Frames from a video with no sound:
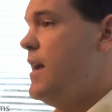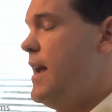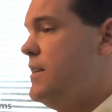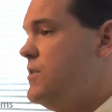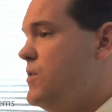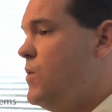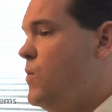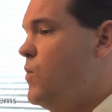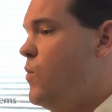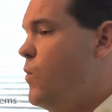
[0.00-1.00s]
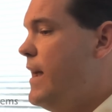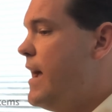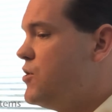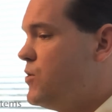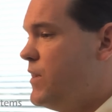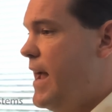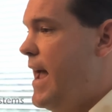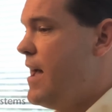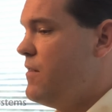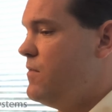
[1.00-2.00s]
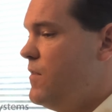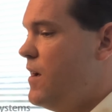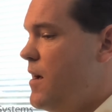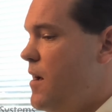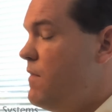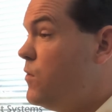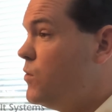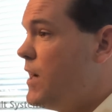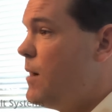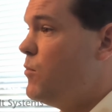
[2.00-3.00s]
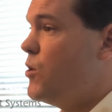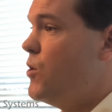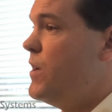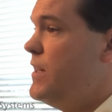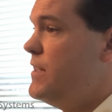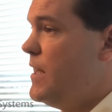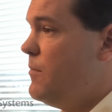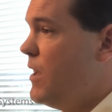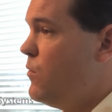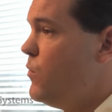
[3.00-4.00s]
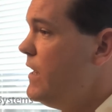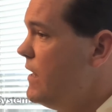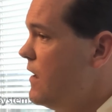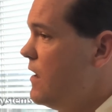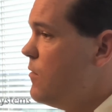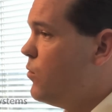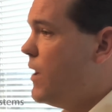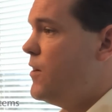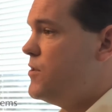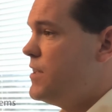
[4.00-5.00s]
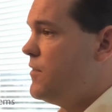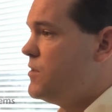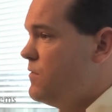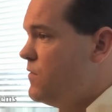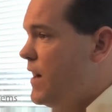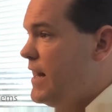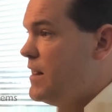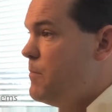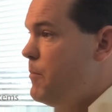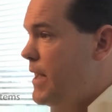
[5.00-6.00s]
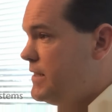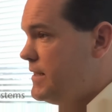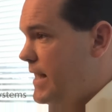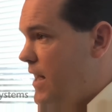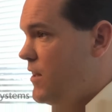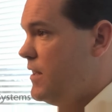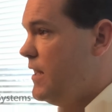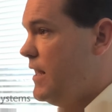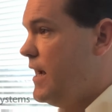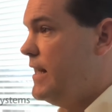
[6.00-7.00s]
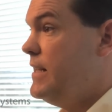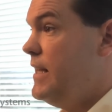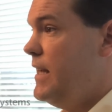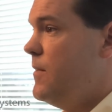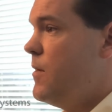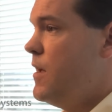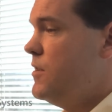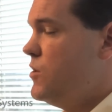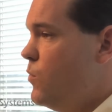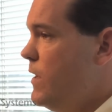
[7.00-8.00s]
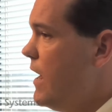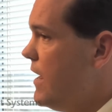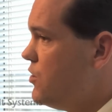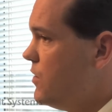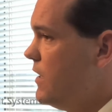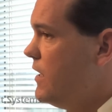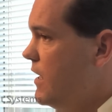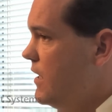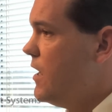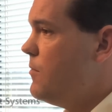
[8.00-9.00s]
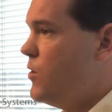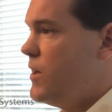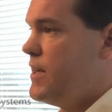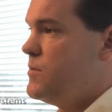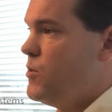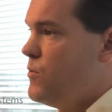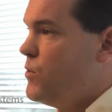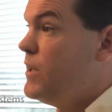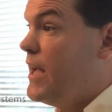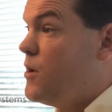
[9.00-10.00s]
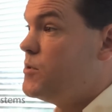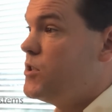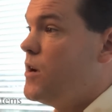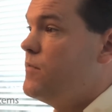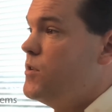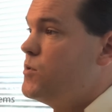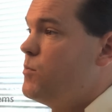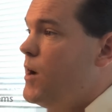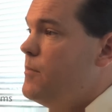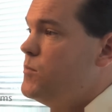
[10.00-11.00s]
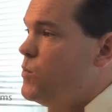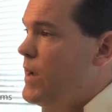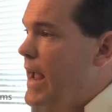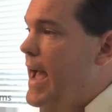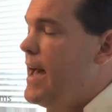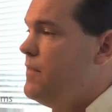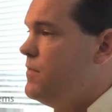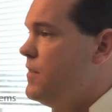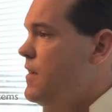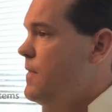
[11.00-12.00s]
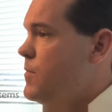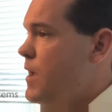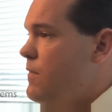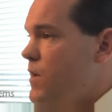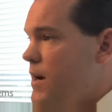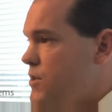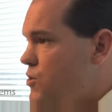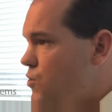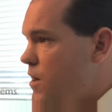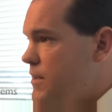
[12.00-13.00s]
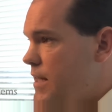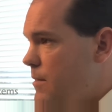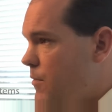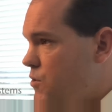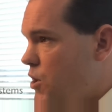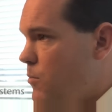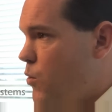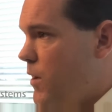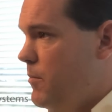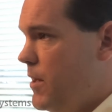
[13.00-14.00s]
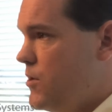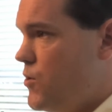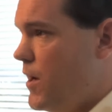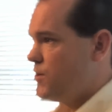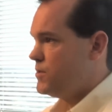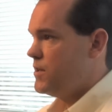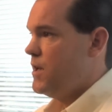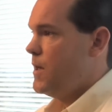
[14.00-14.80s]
And so we actually have a full-time recruiting team, and we pride ourselves in finding the best talent in IT. So we actually can come to a customer and really help solve those problems. We have a very strong team of SharePoint administrators.